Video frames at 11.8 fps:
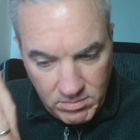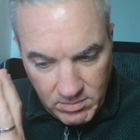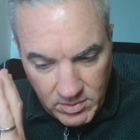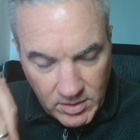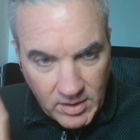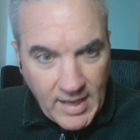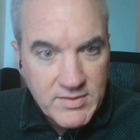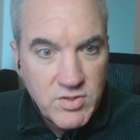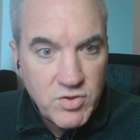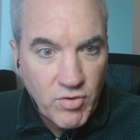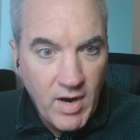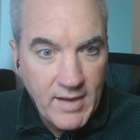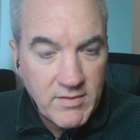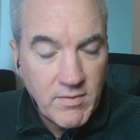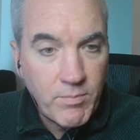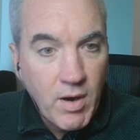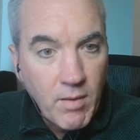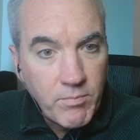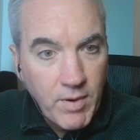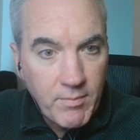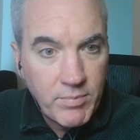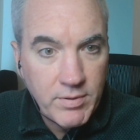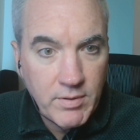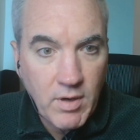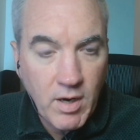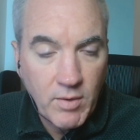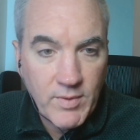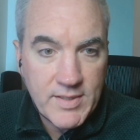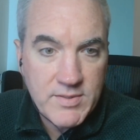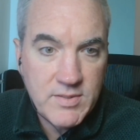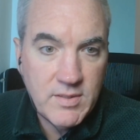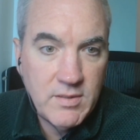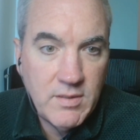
let's try to pump up our risk.